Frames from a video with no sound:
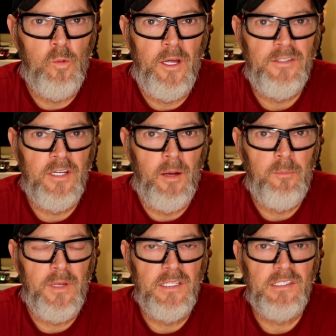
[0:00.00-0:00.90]
went
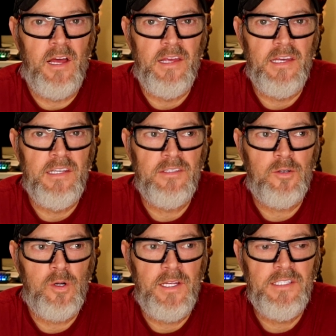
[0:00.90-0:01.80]
up, is I
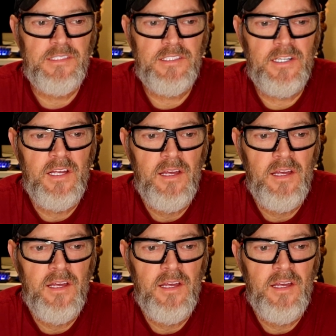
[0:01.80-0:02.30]
increased